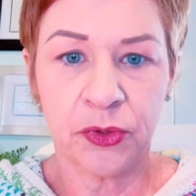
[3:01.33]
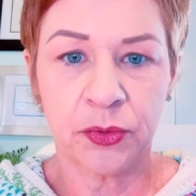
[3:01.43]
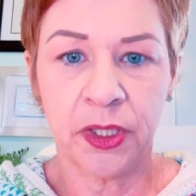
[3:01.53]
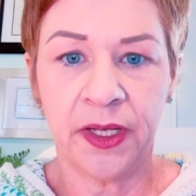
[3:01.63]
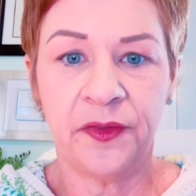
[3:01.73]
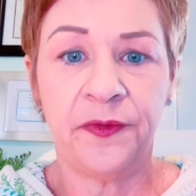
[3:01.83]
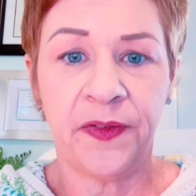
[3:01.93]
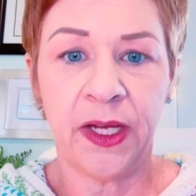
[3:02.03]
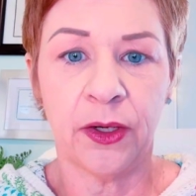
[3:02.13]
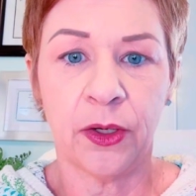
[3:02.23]
was really a
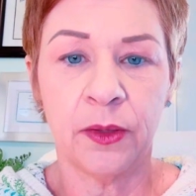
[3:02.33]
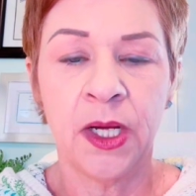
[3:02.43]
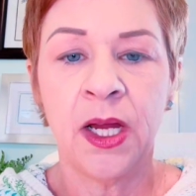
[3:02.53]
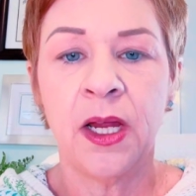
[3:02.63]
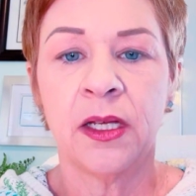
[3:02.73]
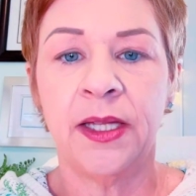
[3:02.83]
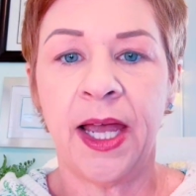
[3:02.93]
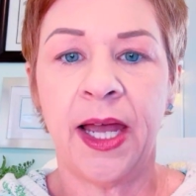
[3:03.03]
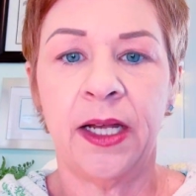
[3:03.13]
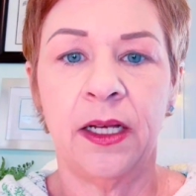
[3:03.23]
fear
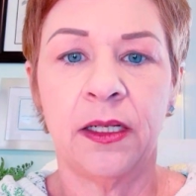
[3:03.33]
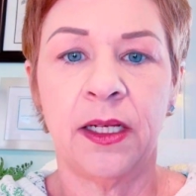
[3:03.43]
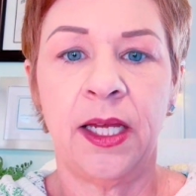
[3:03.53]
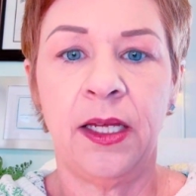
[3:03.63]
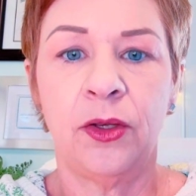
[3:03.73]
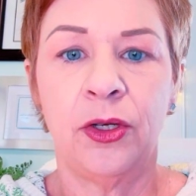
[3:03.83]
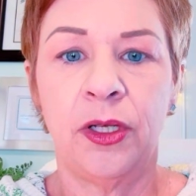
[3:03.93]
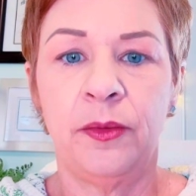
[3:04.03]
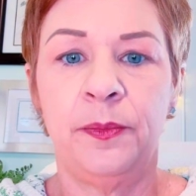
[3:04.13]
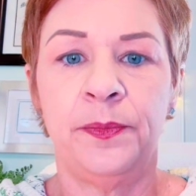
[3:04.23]
that he
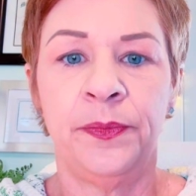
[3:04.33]
could,